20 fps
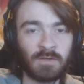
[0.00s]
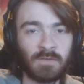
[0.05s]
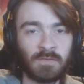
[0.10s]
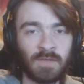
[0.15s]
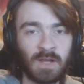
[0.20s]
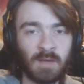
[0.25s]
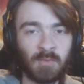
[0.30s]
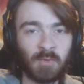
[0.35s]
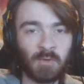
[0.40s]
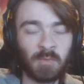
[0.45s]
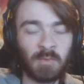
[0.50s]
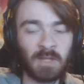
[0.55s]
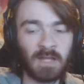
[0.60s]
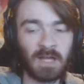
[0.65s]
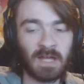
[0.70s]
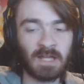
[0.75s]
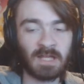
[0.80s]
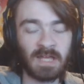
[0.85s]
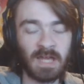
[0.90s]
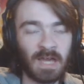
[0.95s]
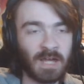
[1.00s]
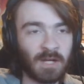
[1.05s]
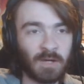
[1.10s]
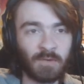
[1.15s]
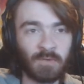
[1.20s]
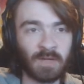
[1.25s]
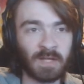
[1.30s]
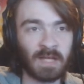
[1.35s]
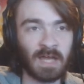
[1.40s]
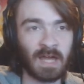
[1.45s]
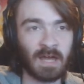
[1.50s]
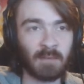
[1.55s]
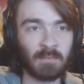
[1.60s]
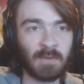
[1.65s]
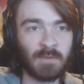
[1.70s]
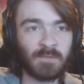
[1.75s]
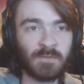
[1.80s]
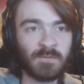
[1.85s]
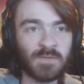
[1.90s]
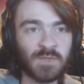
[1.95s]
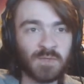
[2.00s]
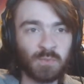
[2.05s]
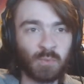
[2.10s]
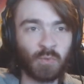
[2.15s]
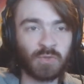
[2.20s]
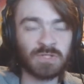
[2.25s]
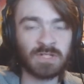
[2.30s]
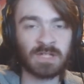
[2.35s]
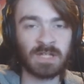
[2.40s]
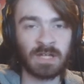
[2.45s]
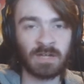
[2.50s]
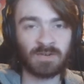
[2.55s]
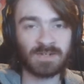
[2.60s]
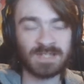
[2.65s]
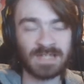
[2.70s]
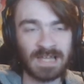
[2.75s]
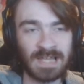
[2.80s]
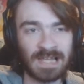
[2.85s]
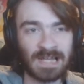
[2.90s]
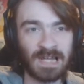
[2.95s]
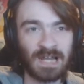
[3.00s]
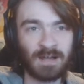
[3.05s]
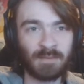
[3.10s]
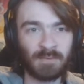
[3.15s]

Then I'm gonna be like, yeah, I don't really care. But if you've sworn to Giratina,